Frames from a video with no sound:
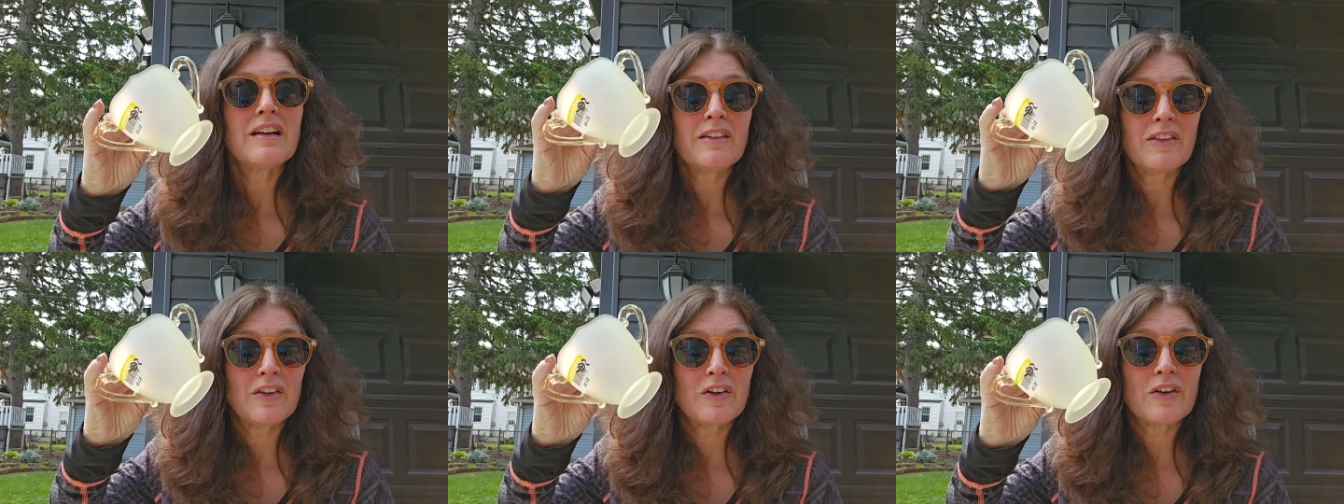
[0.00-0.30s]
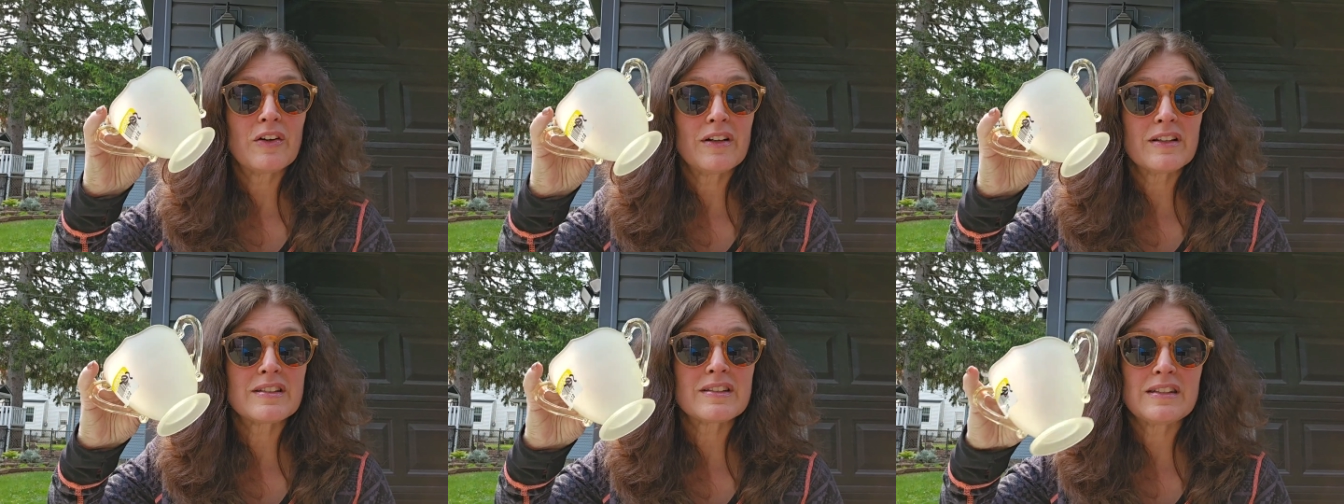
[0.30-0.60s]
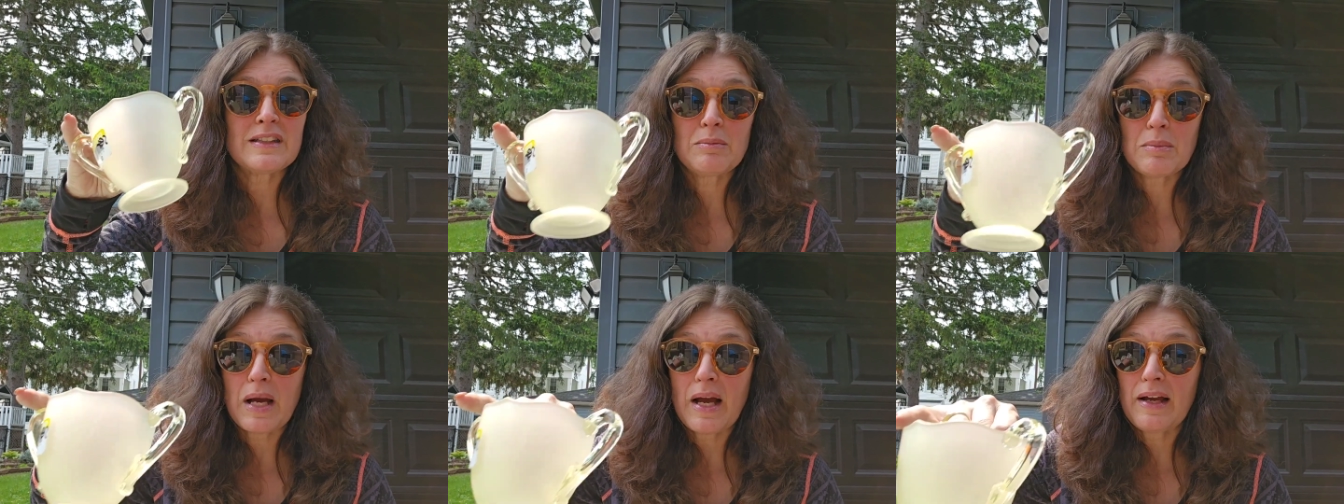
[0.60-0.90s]
they're going to
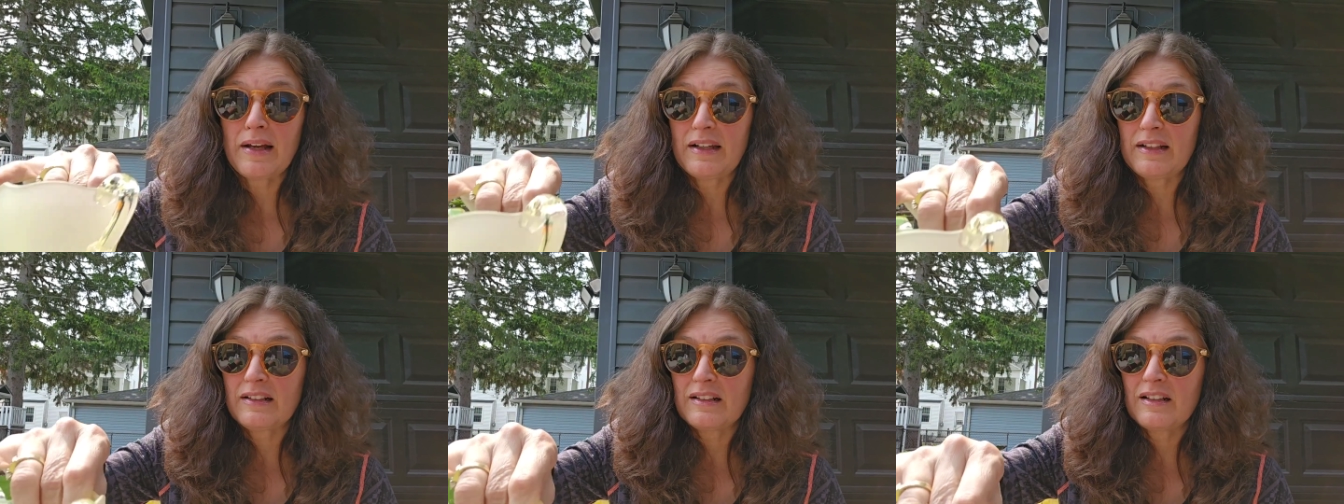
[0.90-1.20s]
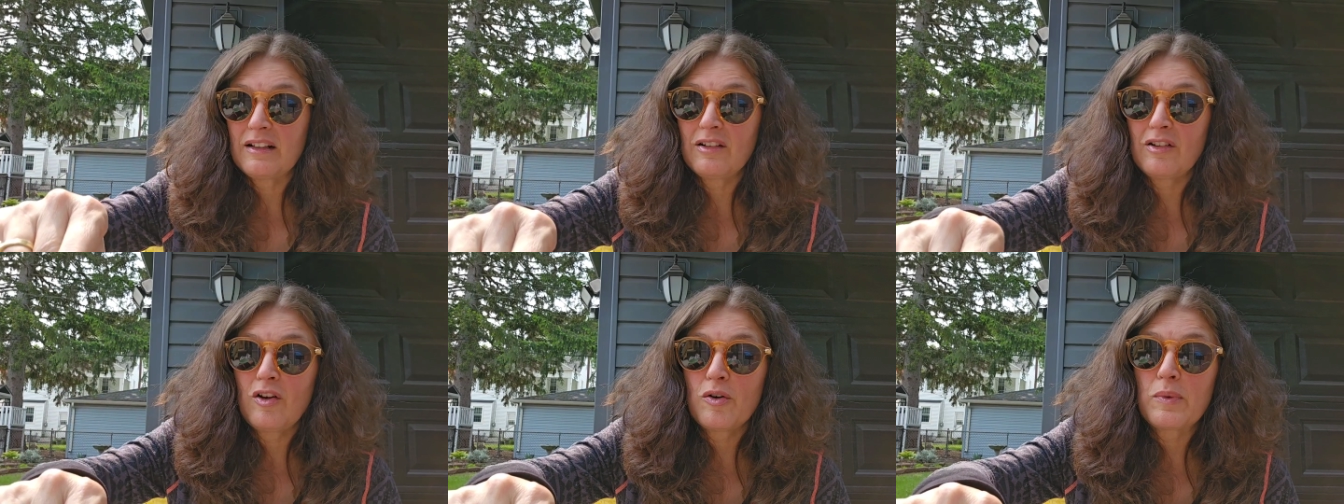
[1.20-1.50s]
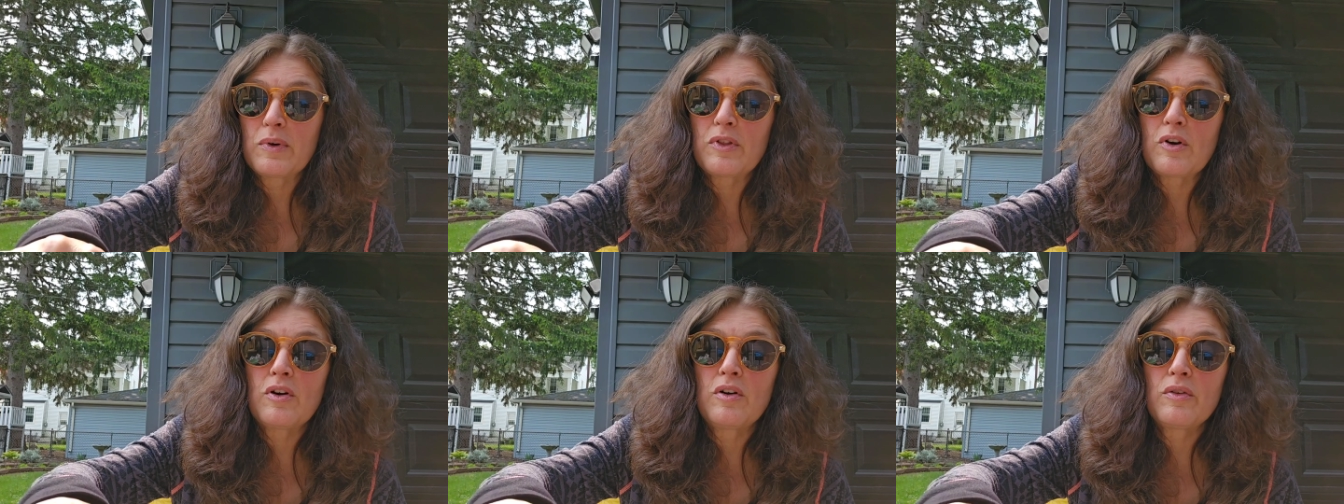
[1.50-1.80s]
see mine along
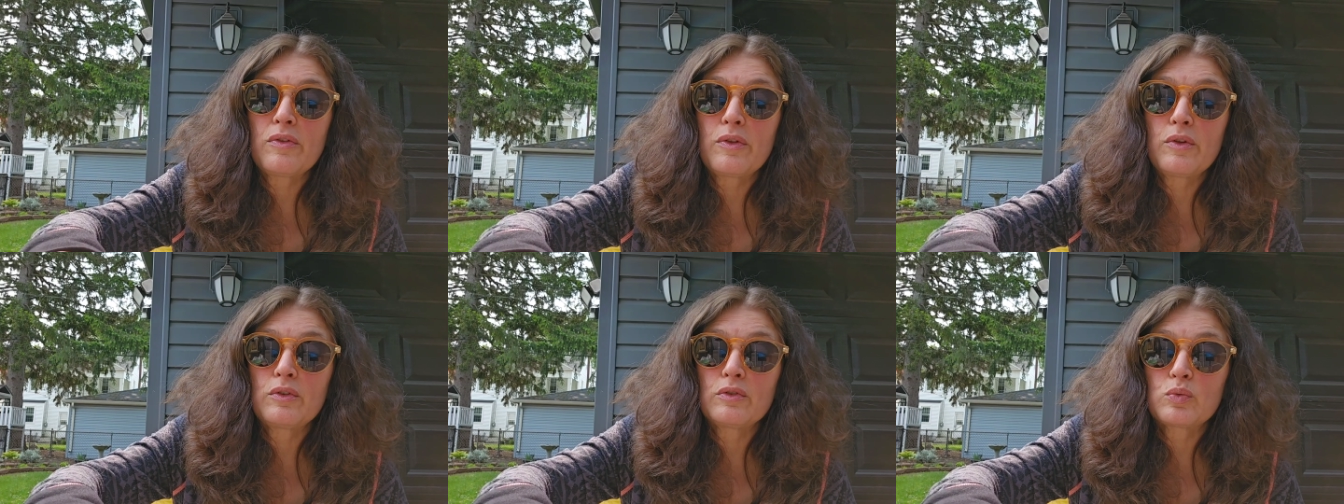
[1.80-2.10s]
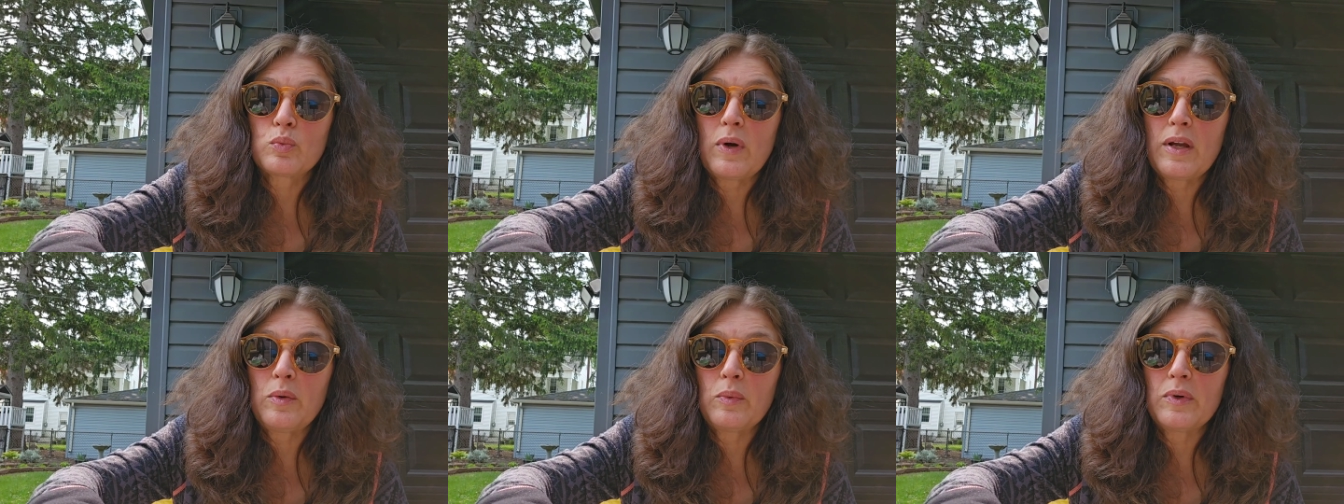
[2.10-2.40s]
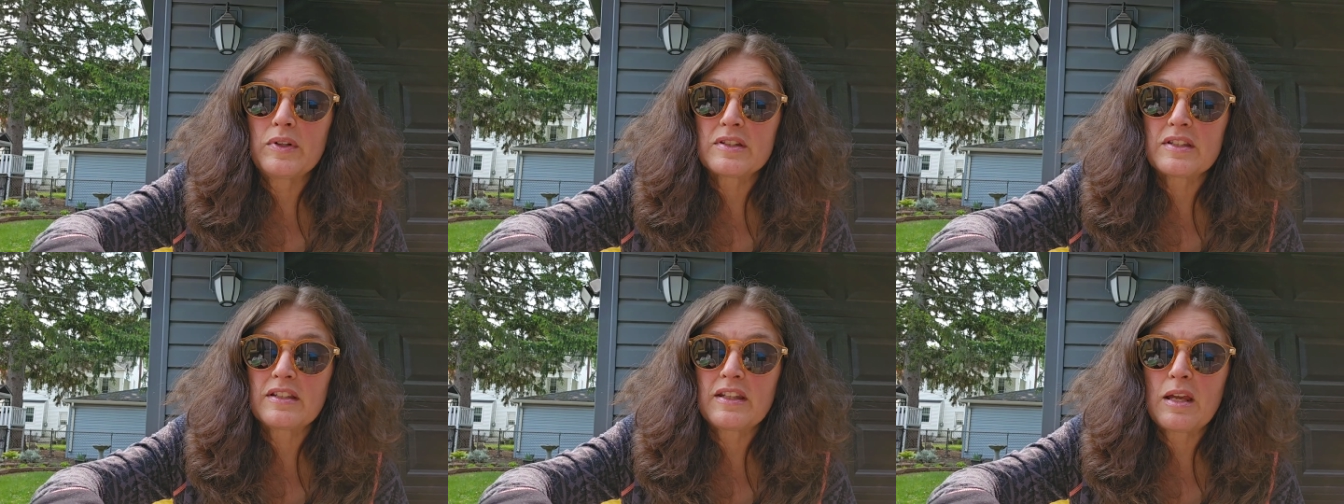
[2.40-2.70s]
with all of those white
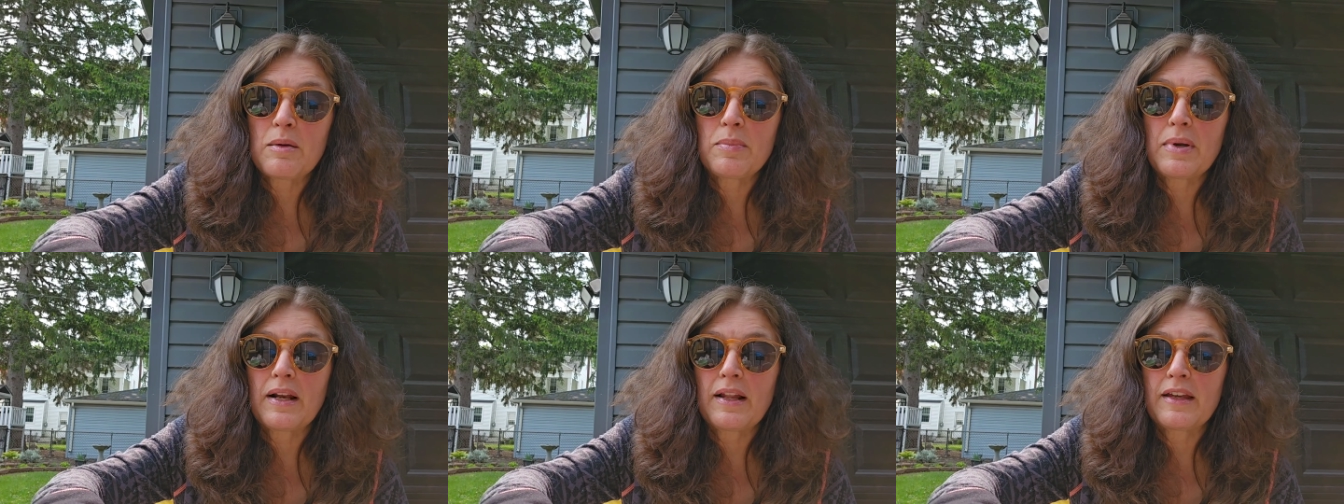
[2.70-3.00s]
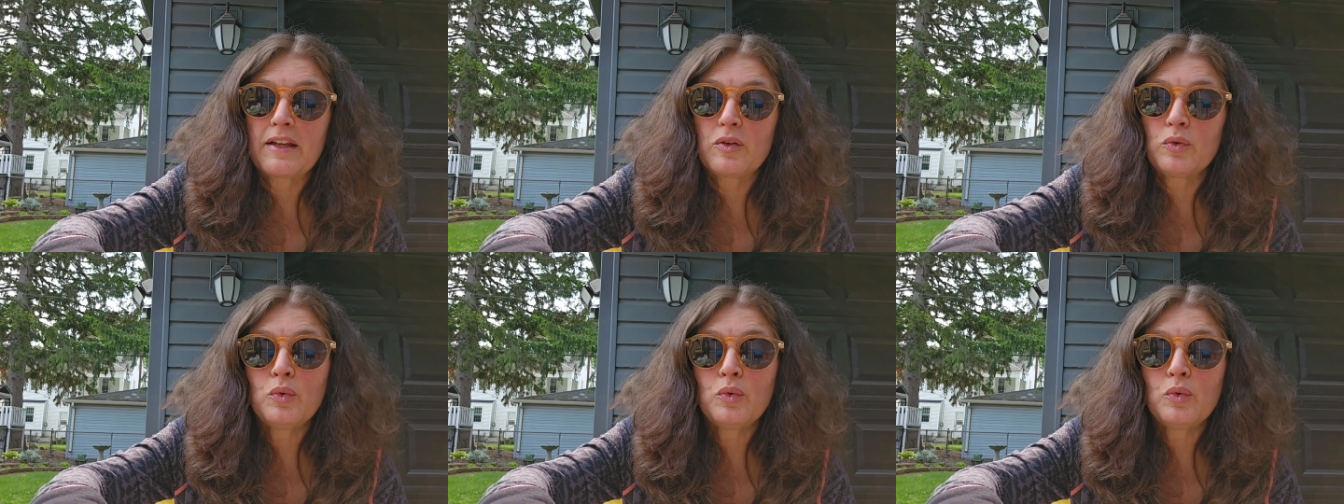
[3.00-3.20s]
ones, and they'd be like,